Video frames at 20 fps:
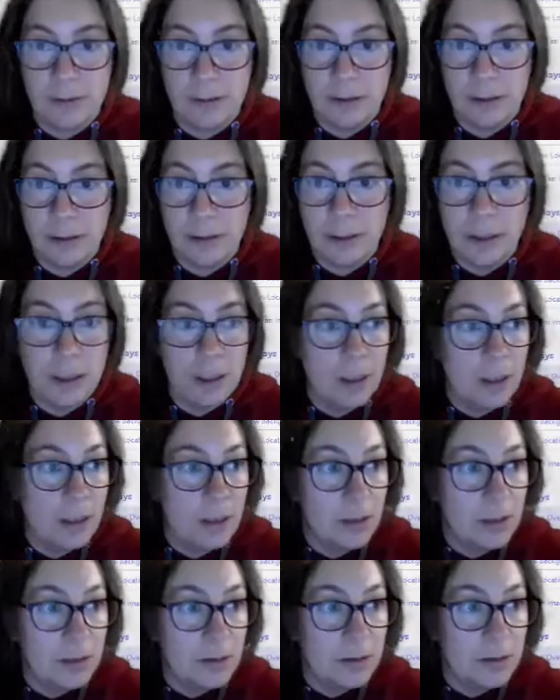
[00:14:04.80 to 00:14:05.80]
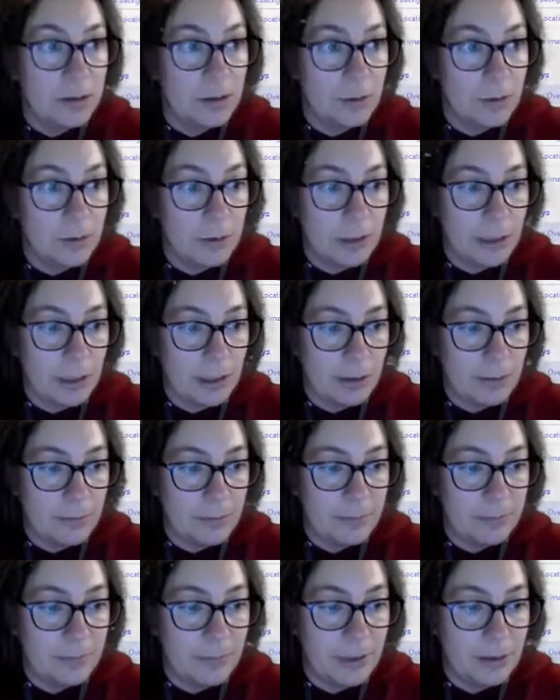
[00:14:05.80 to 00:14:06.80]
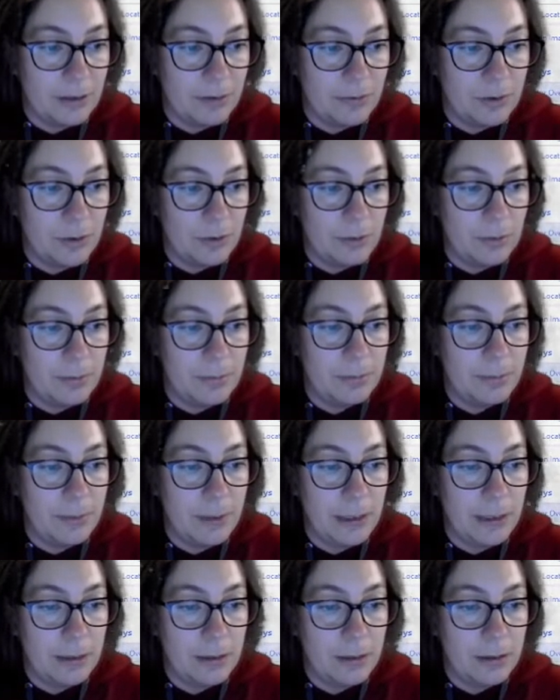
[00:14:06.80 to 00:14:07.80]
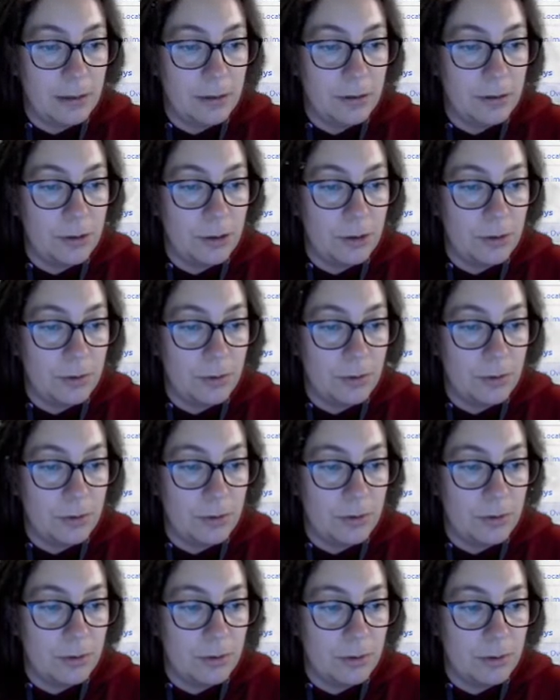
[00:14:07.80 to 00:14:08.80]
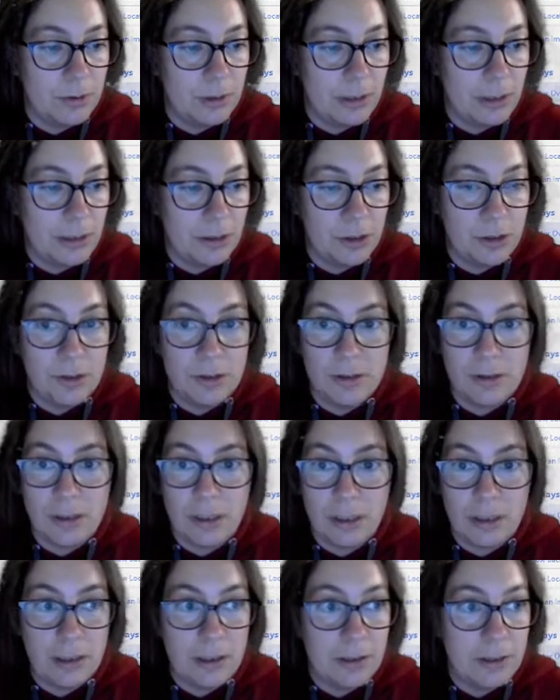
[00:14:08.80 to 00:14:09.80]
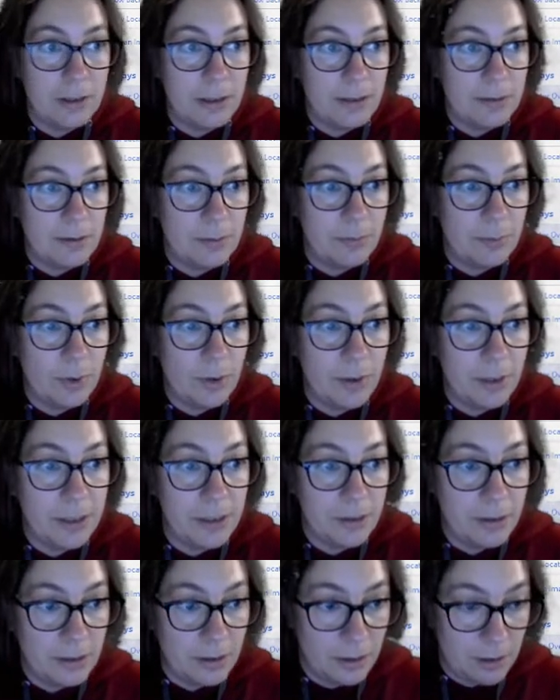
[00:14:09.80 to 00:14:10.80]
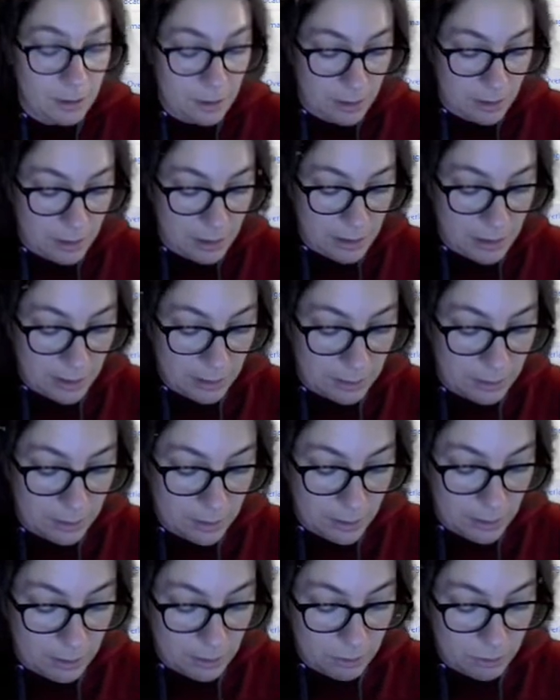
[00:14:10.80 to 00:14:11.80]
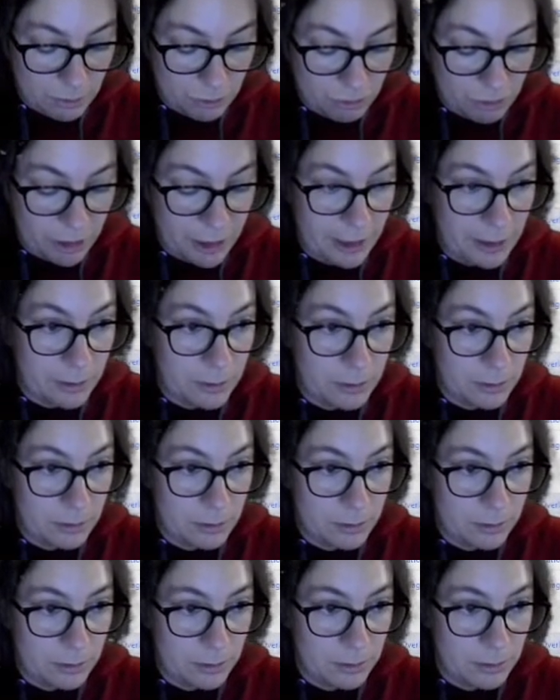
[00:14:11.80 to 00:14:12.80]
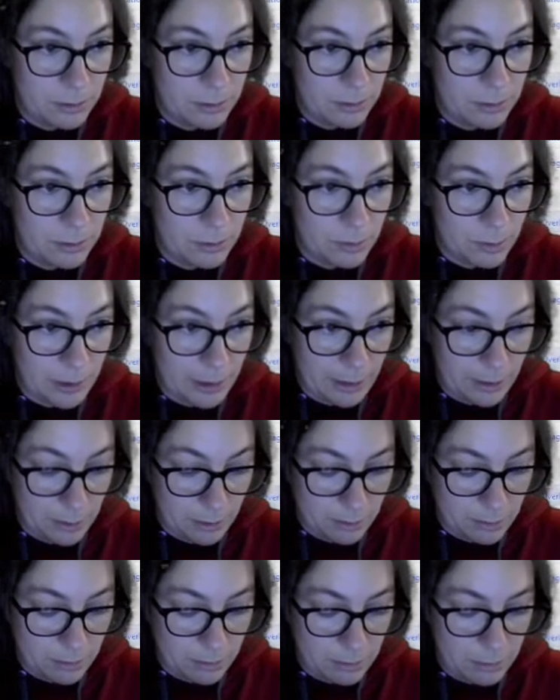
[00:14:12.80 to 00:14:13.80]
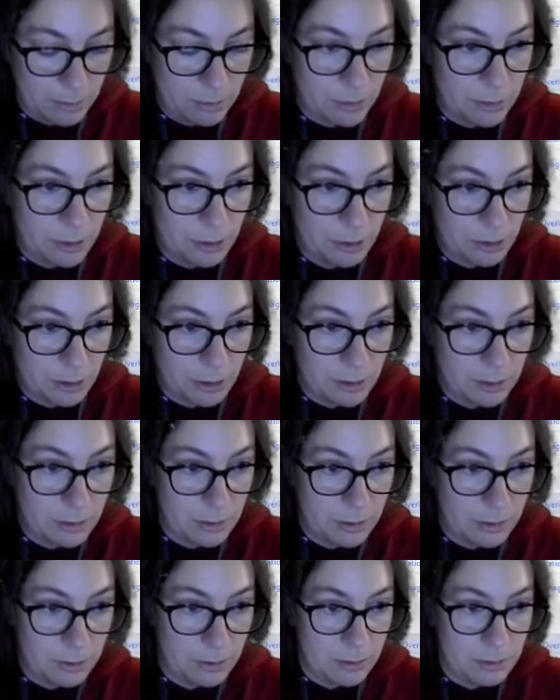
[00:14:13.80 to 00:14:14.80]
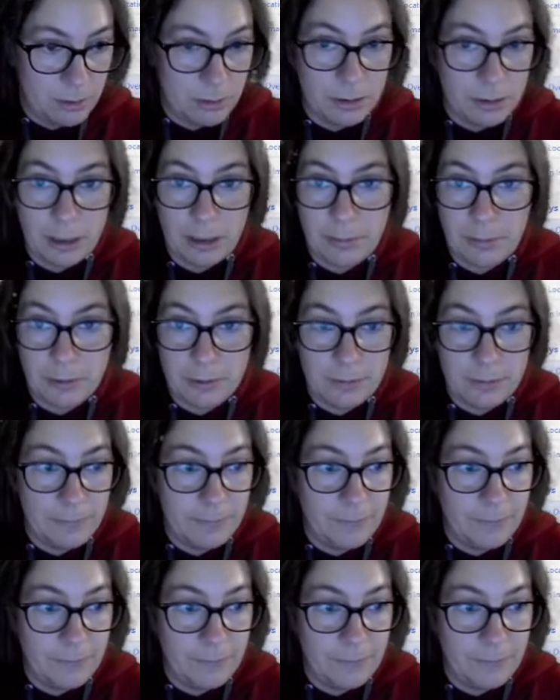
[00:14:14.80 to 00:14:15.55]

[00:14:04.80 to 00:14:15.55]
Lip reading: it? So I have to go back to and just highlight it as a point, and then railway turntable.